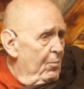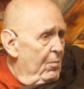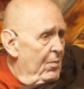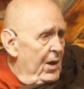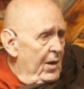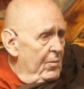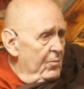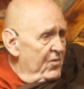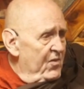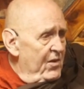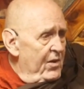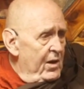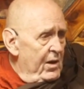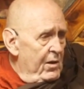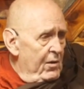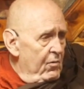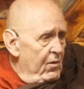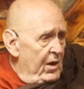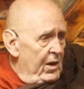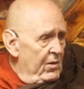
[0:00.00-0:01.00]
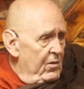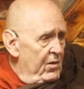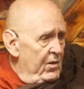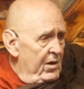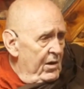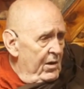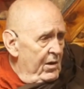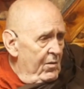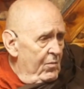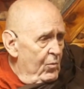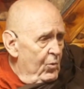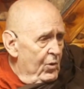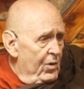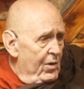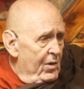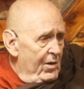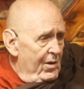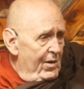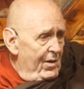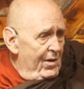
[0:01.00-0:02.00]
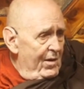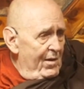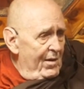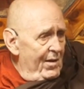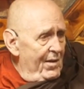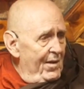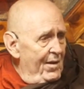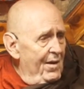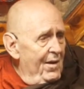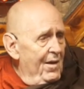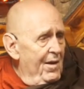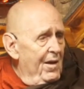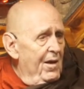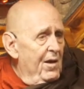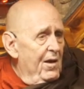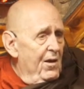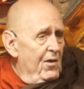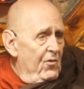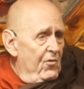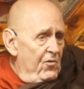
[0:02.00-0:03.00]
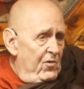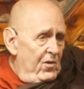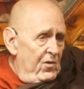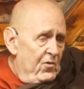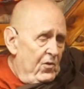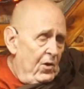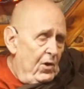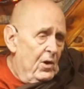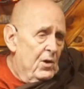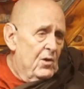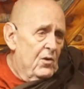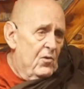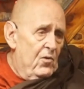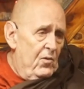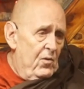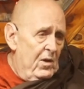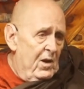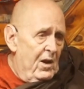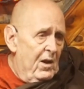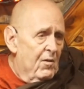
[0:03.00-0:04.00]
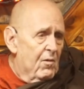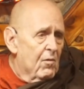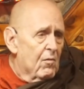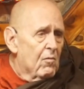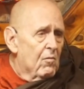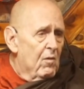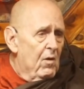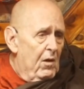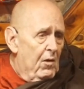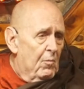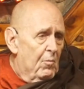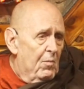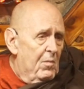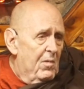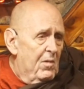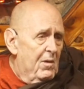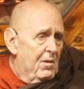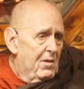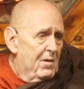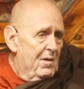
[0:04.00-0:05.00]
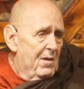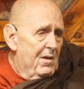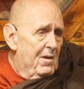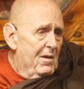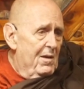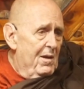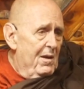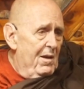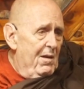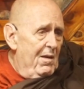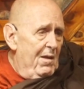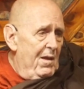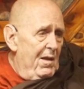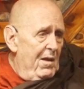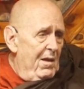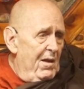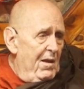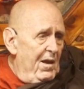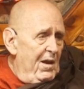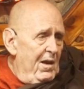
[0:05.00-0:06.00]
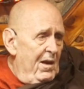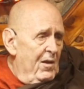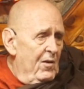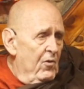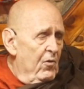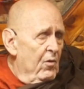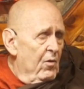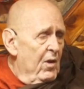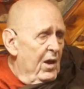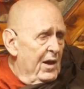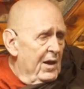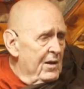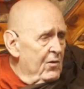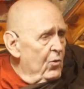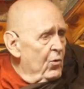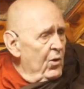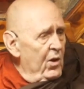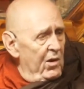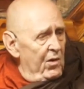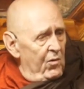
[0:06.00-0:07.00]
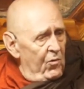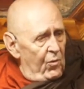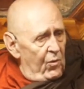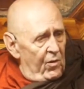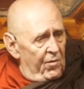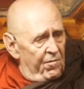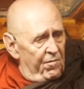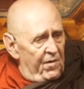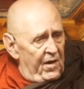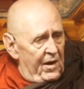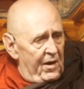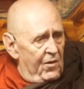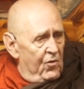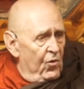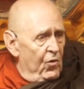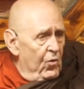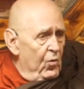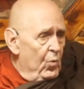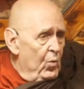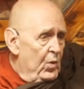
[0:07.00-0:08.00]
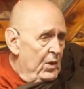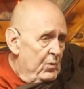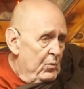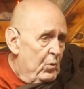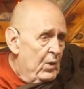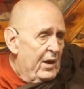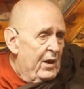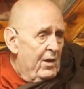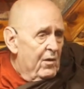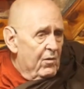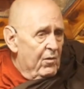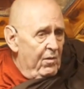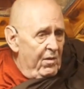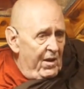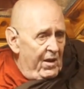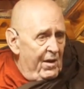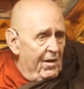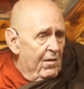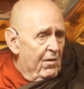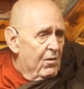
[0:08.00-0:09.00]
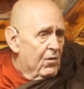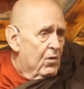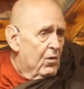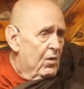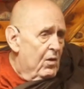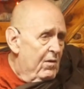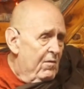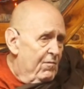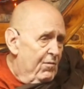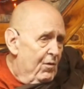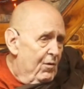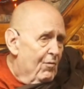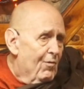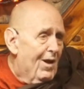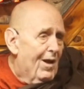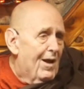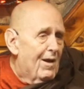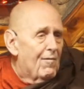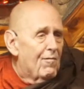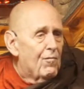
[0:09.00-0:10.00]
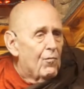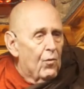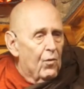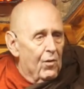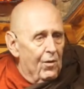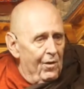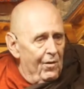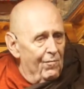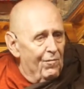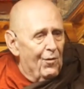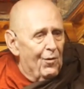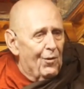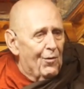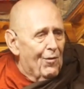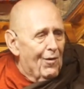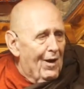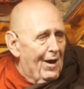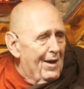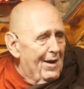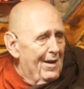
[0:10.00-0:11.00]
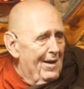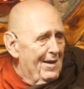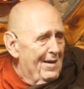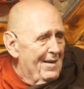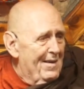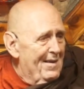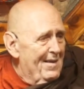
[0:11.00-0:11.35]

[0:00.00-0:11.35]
Mom's not around anymore. She's gone to another realm. And you're not going to affect her one way or the other if you laugh or if you cry.